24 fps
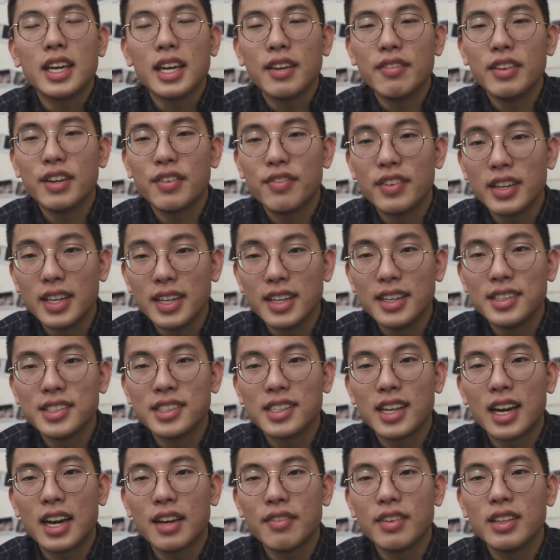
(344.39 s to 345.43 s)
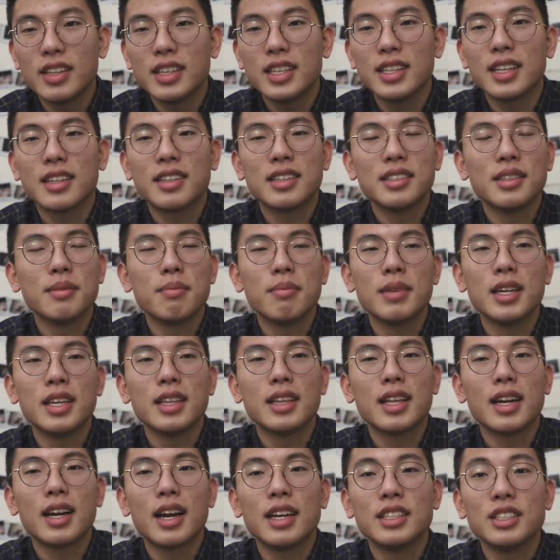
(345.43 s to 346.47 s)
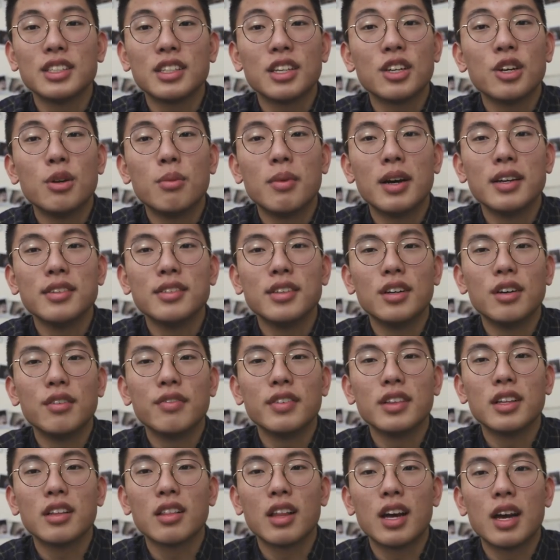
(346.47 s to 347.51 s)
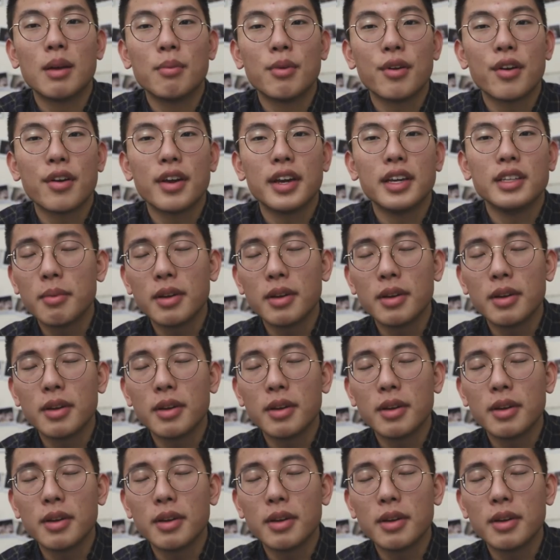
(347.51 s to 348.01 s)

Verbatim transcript: Even if it is an Ivy League, that doesn't mean that I should kill myself in the library.